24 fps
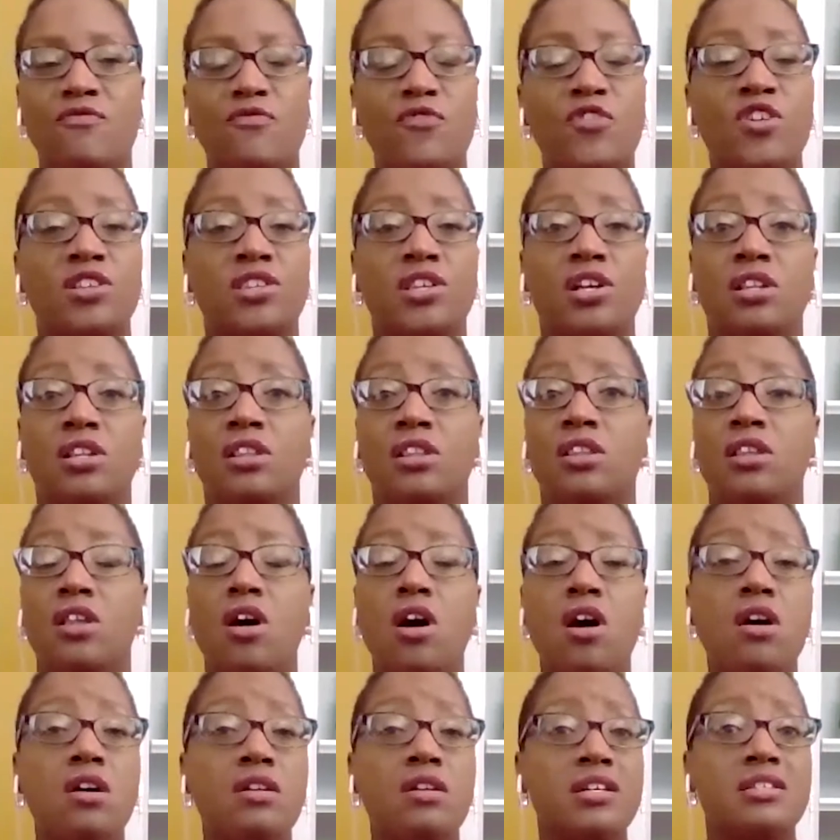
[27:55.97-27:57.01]
And for the
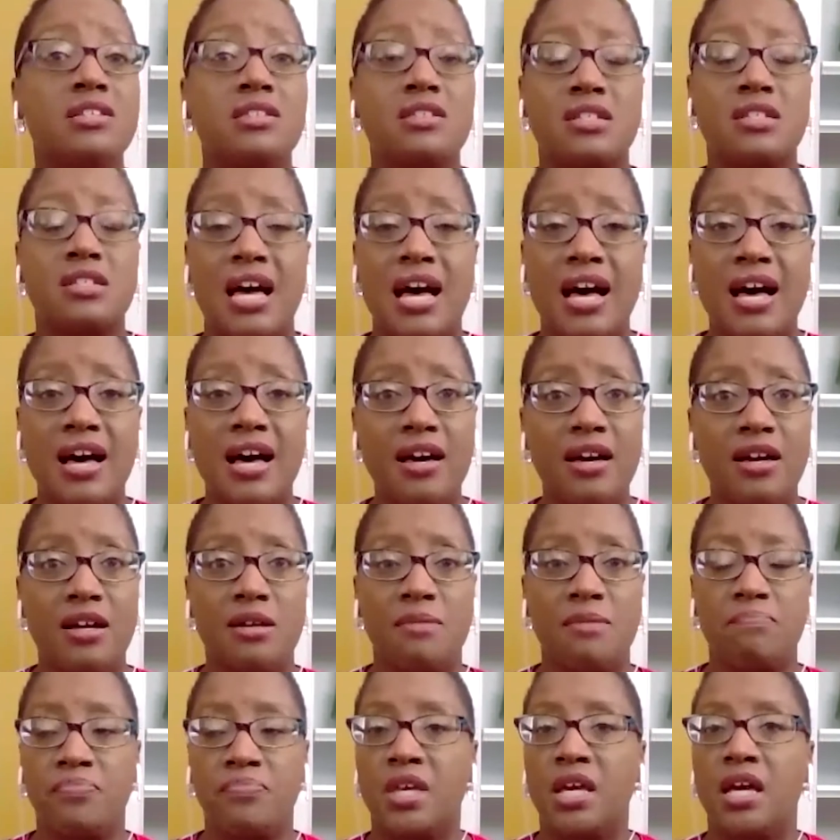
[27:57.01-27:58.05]
longest
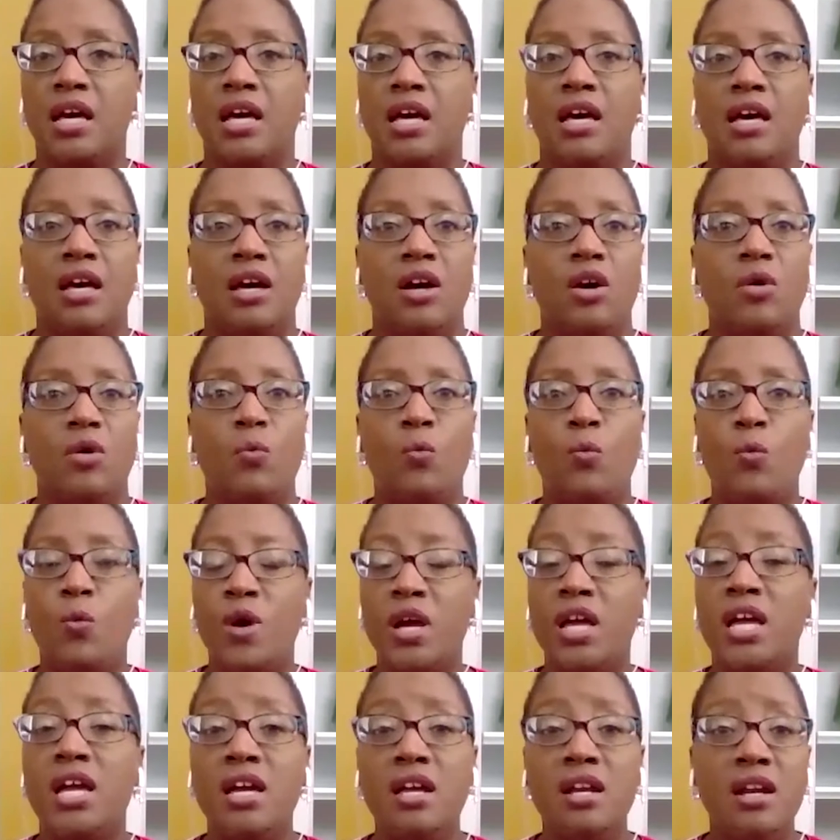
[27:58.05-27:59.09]
time,
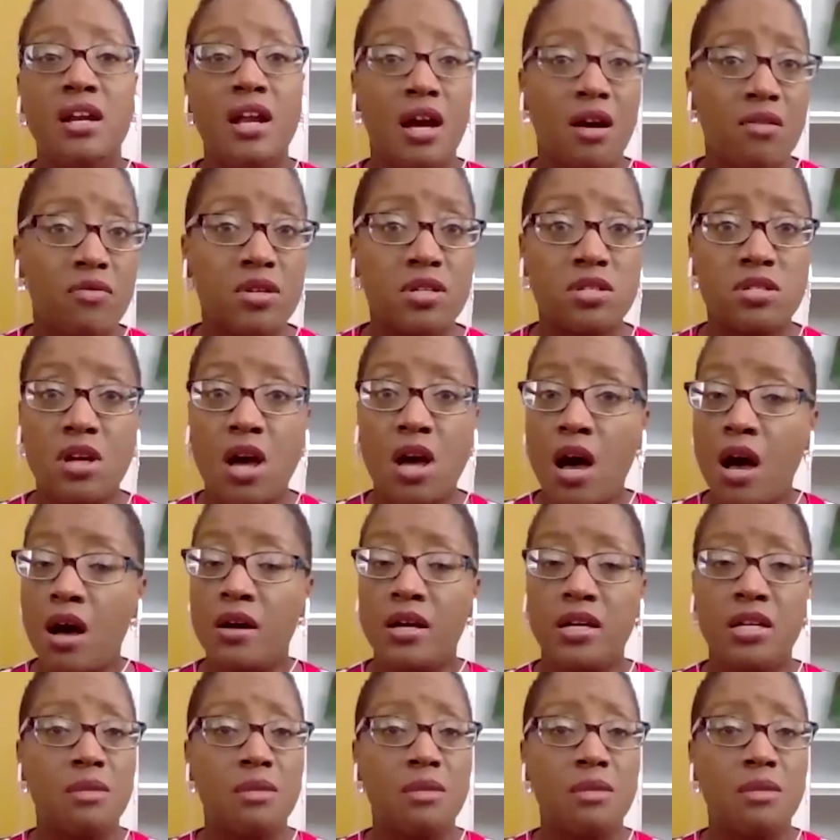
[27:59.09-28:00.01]
we never saw